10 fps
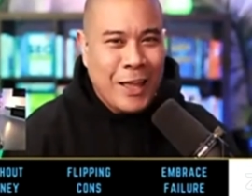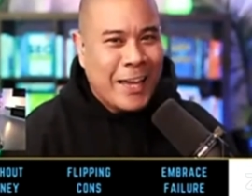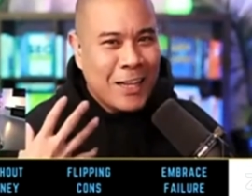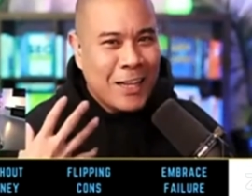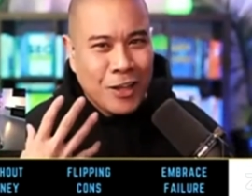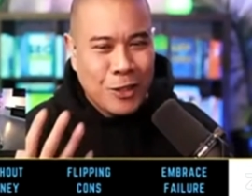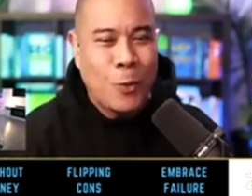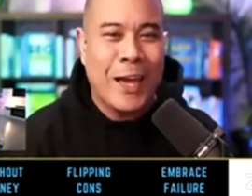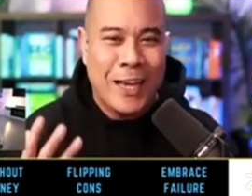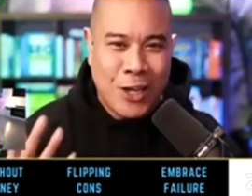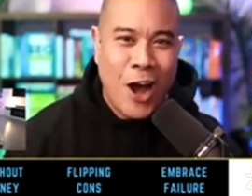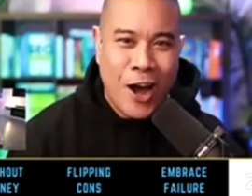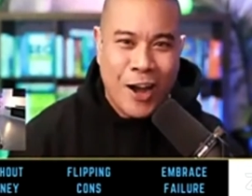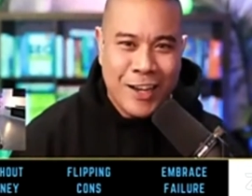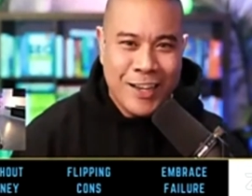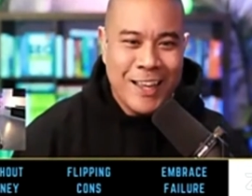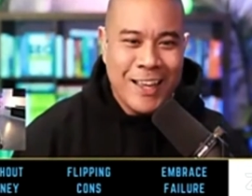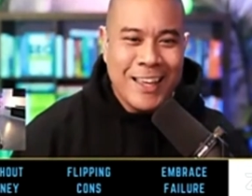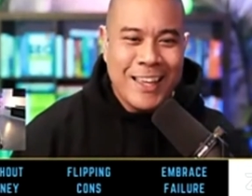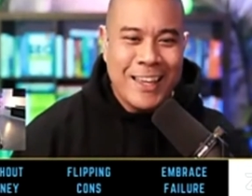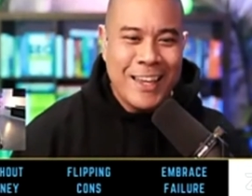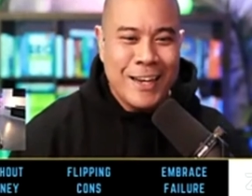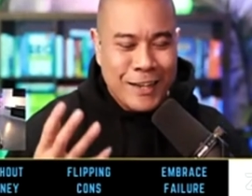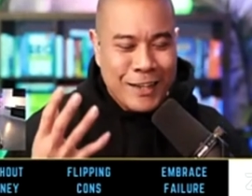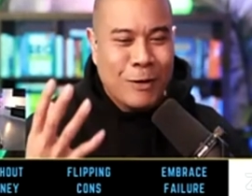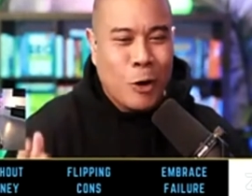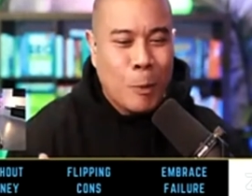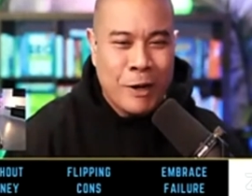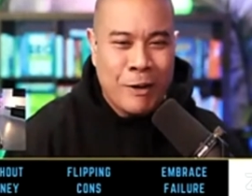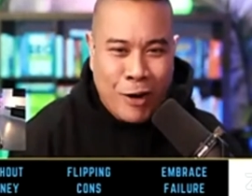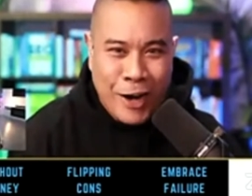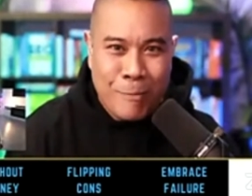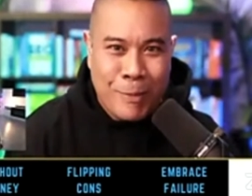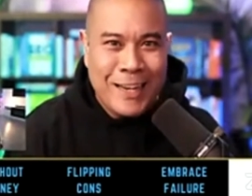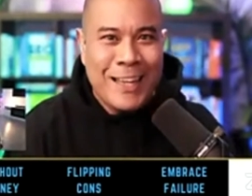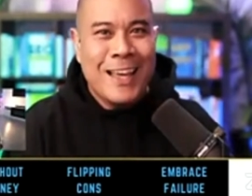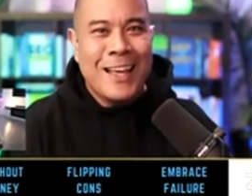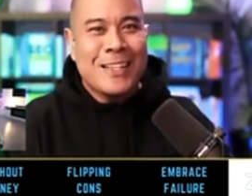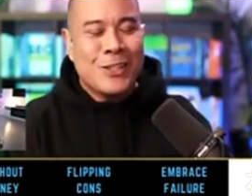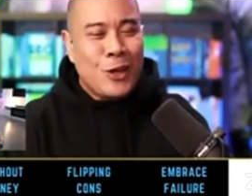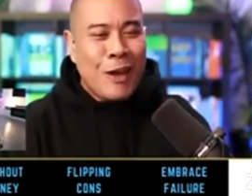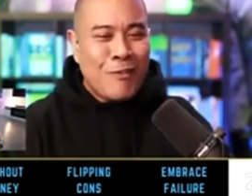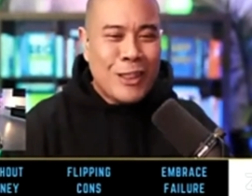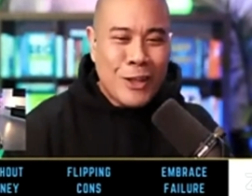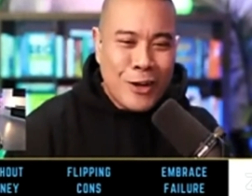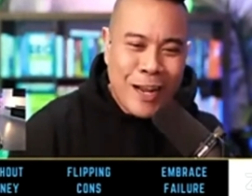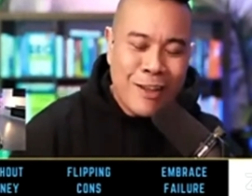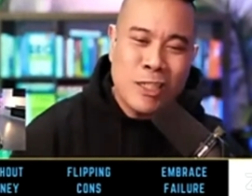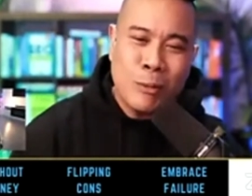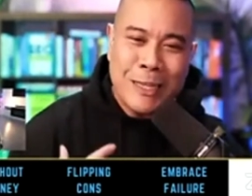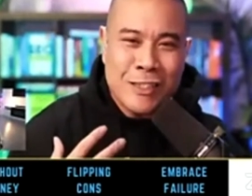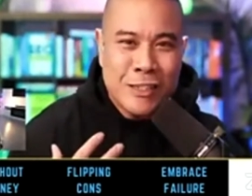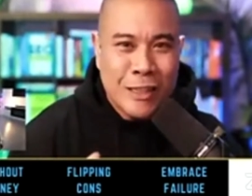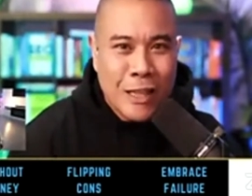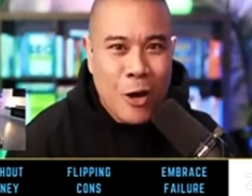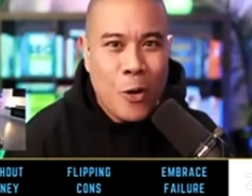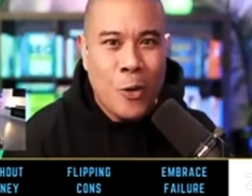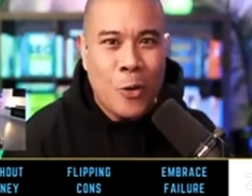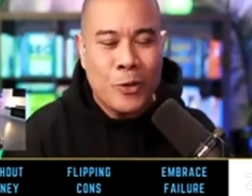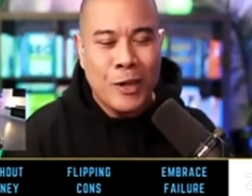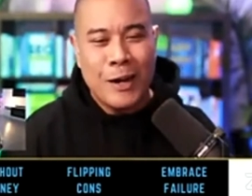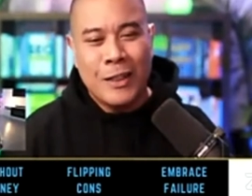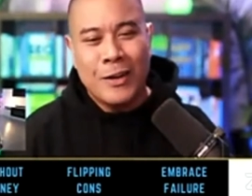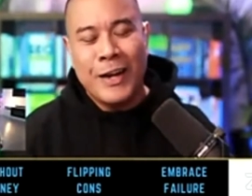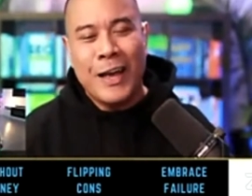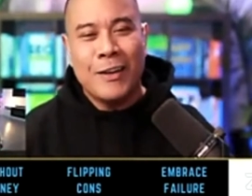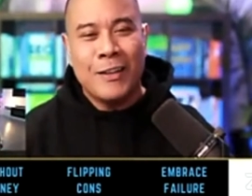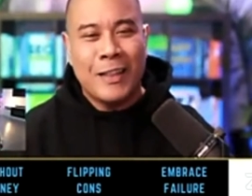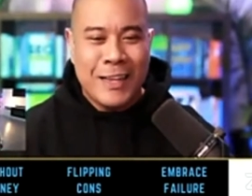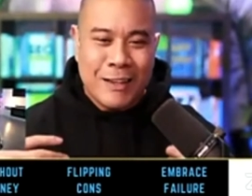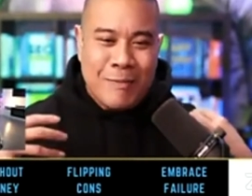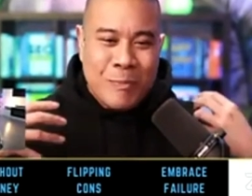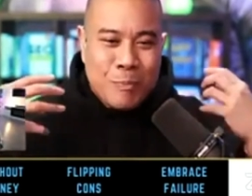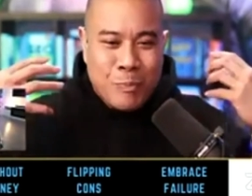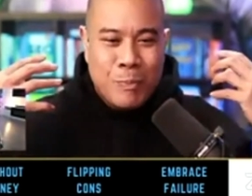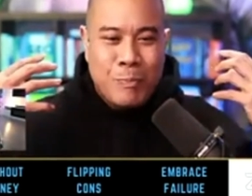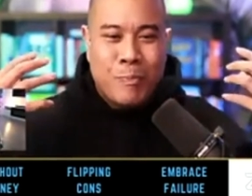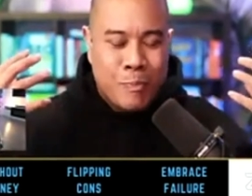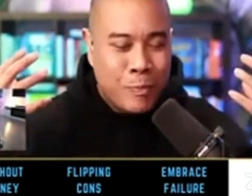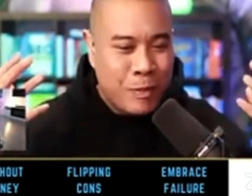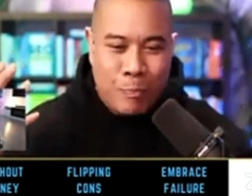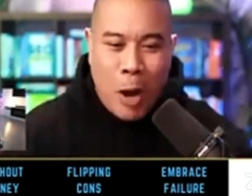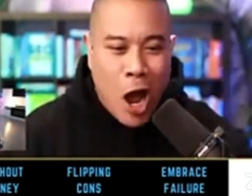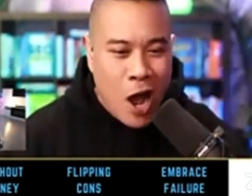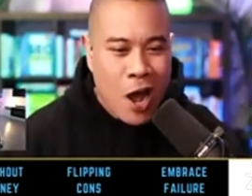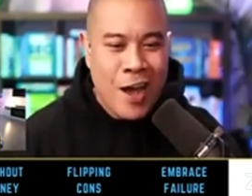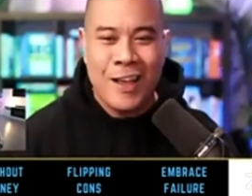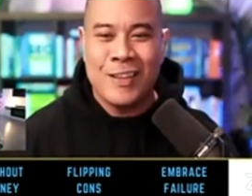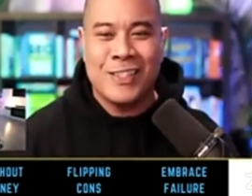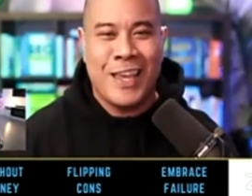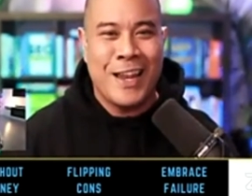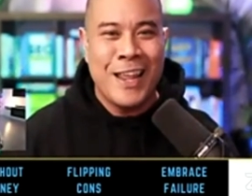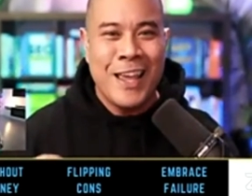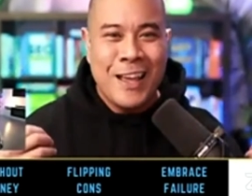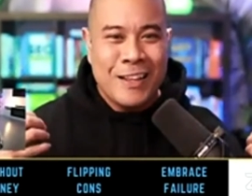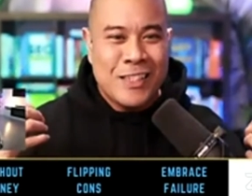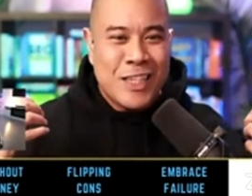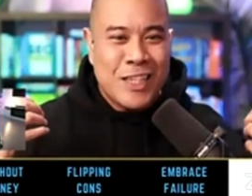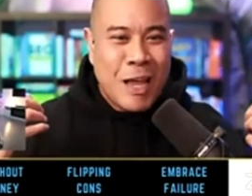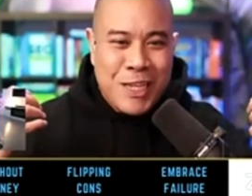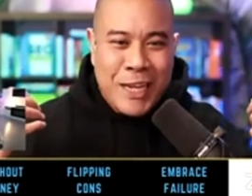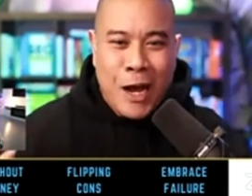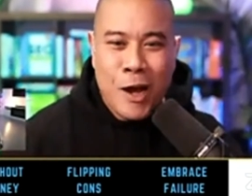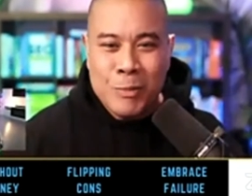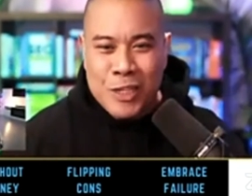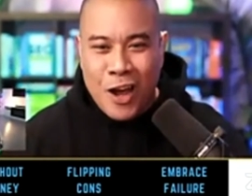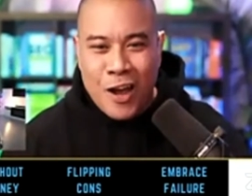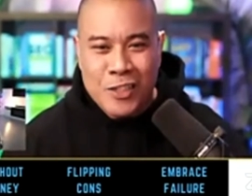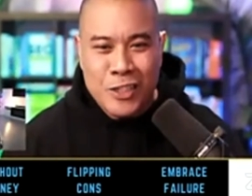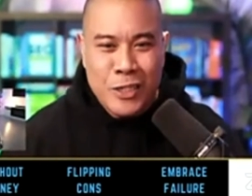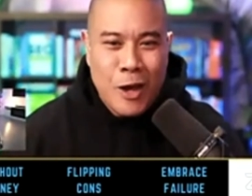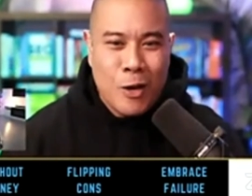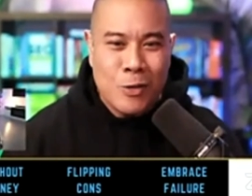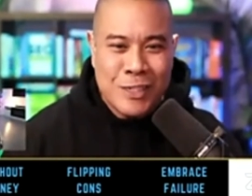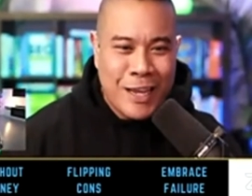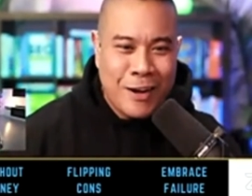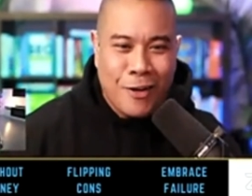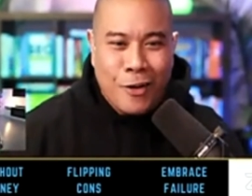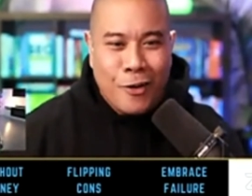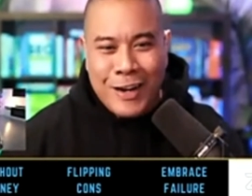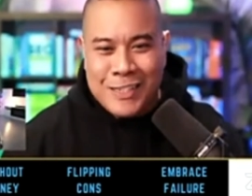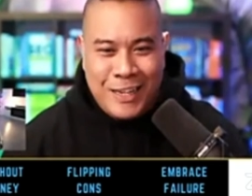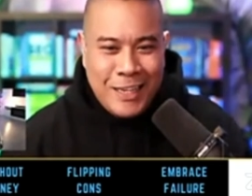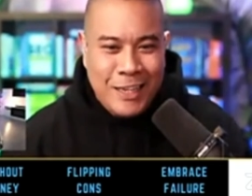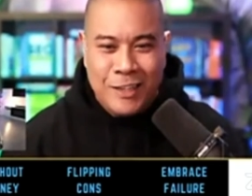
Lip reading: I can't talk the way I talk in a corporate environment. So you have to learn how to speak slow. You got to learn how to like pause and stop saying ums, ahs, and urs and